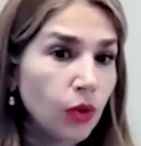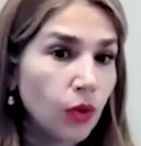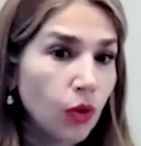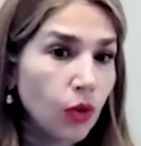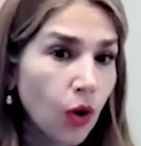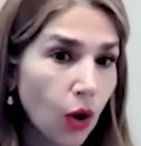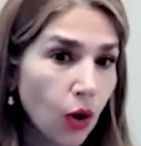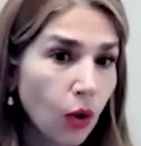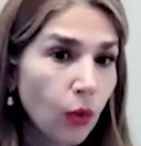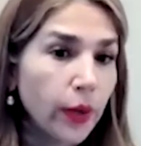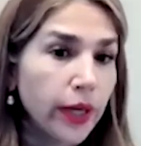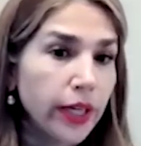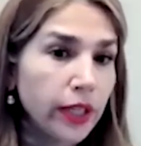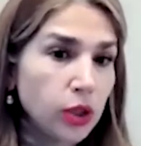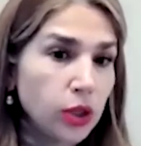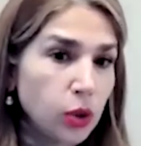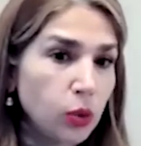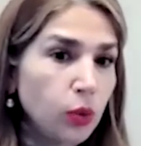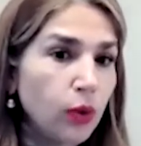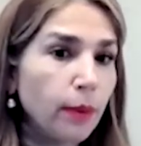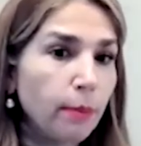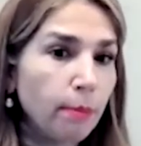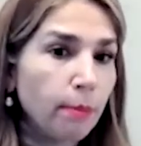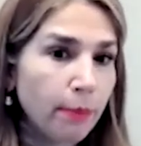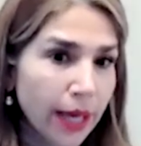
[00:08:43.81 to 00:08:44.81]
going
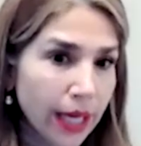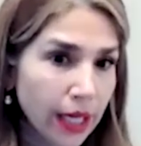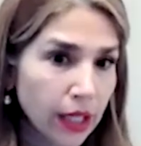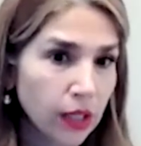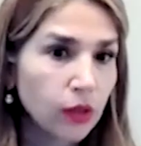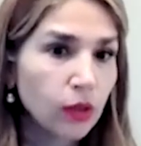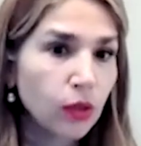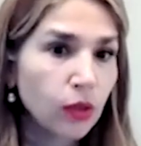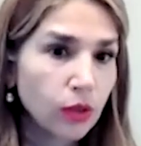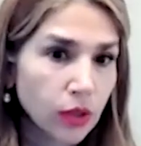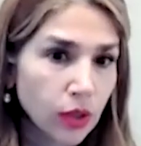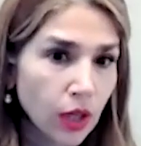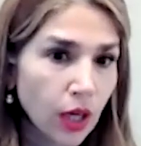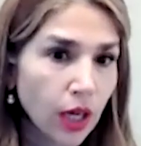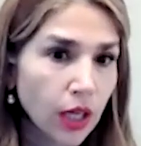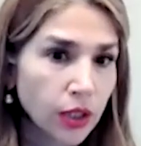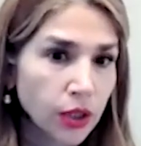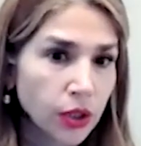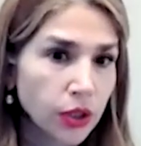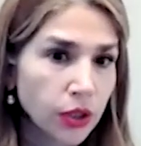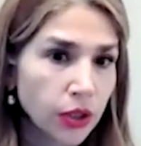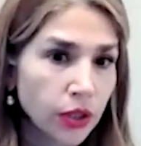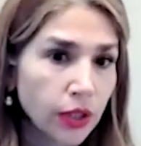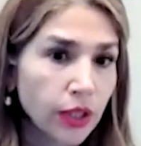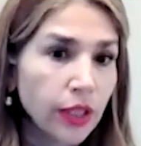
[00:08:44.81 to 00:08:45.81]
to a medical
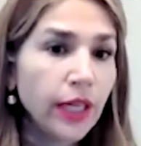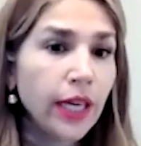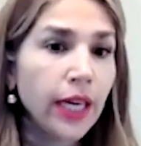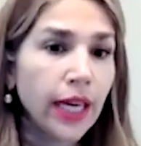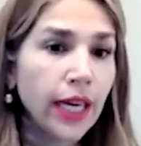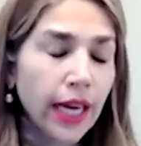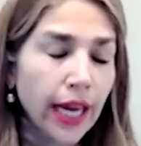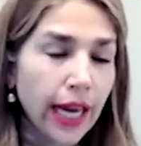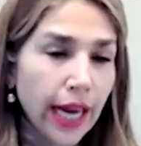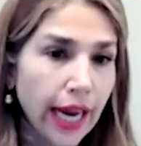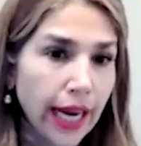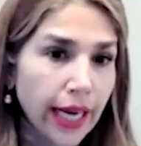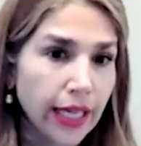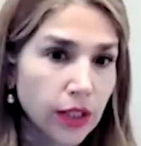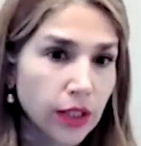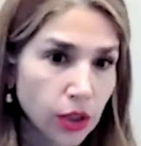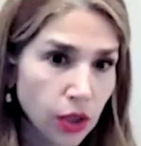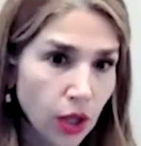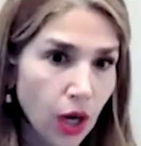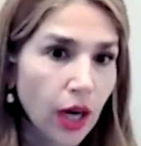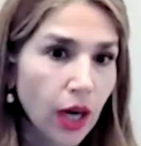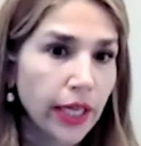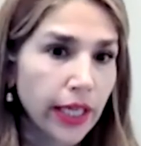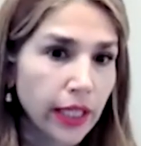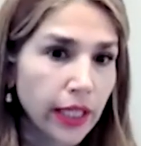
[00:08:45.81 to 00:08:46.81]
doctor and
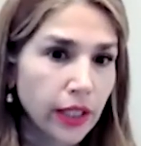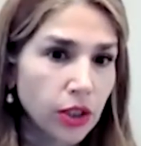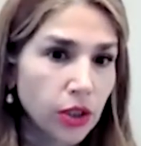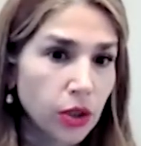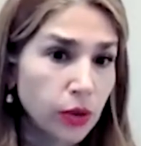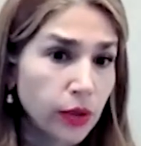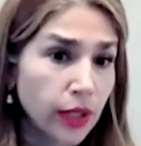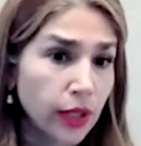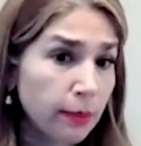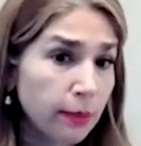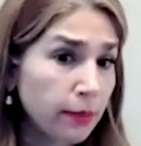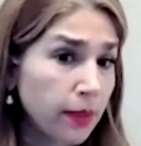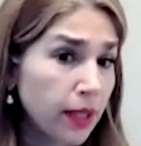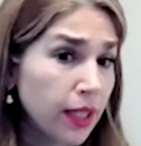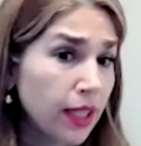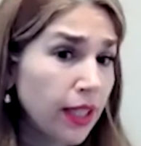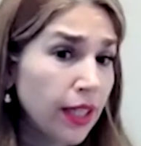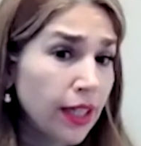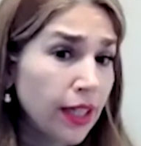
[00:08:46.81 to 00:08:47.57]
talking to them.